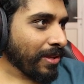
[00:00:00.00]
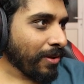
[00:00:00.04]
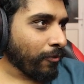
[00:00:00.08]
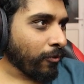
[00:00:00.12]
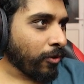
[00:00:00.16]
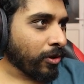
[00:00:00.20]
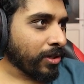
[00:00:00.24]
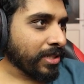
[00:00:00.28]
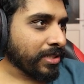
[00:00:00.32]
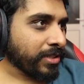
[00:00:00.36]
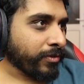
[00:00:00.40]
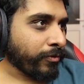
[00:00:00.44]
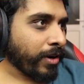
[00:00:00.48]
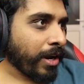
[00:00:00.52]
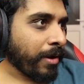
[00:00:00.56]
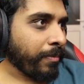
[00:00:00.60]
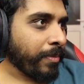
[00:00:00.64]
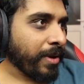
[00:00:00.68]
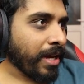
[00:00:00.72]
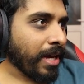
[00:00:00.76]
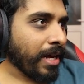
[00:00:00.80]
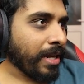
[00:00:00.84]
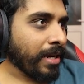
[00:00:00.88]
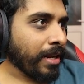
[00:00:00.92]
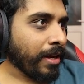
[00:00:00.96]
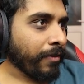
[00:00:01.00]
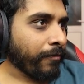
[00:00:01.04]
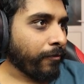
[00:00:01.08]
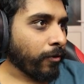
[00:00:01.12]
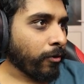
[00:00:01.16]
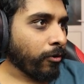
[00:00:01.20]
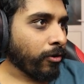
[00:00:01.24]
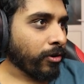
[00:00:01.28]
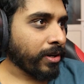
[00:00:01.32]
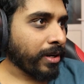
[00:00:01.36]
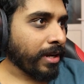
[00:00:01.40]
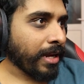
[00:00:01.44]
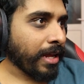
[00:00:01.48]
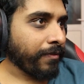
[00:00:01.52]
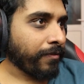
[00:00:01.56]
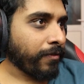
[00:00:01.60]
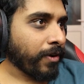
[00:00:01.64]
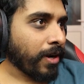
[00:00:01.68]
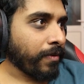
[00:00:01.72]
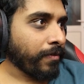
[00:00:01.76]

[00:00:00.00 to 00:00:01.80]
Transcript: What does a rabbit and a forward and A5